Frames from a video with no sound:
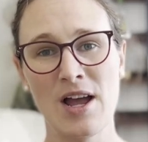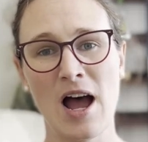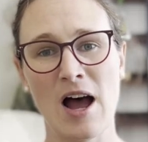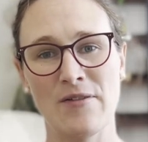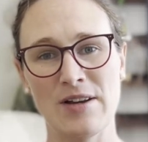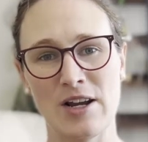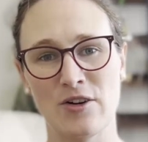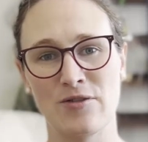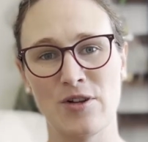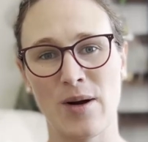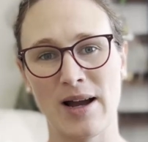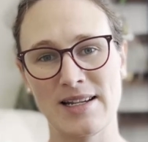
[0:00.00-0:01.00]
of an
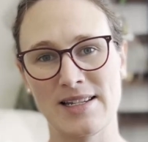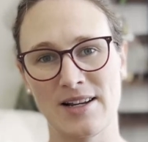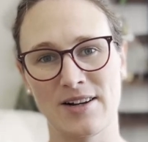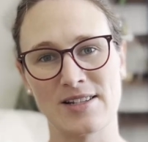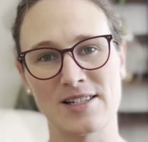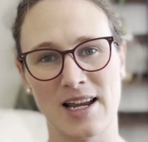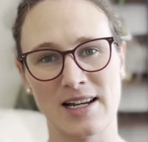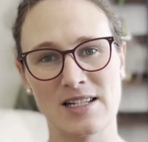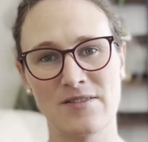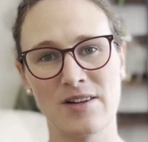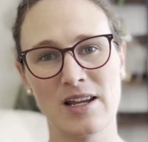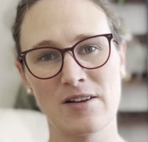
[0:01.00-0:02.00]
interview I did on
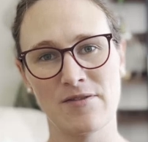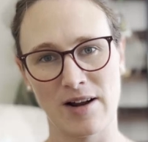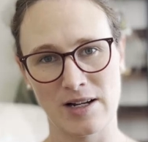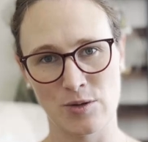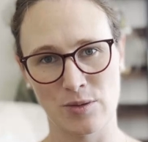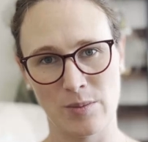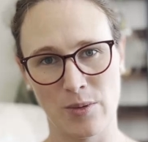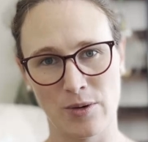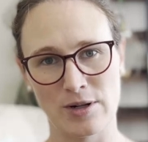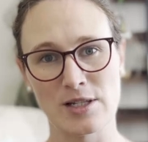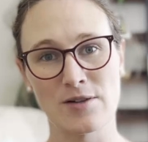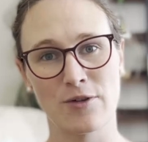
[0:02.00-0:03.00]
scientific advisory
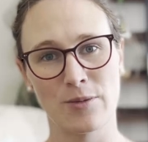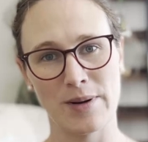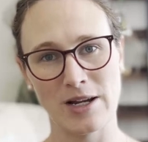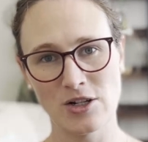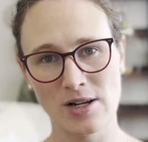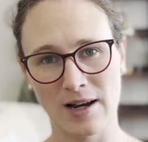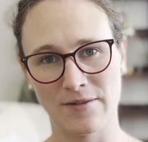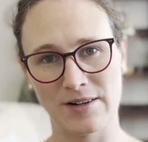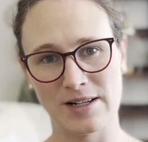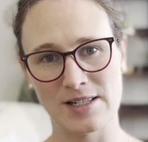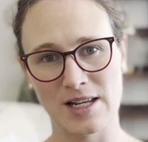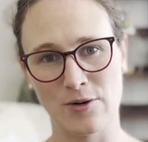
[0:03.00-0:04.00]
boards for patient
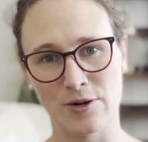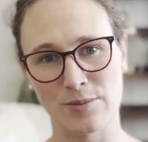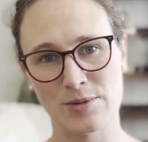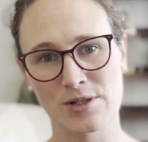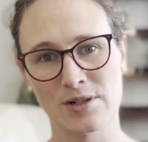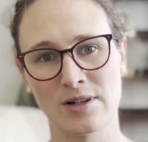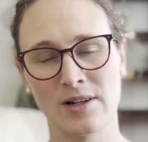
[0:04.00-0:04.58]
advocacy groups.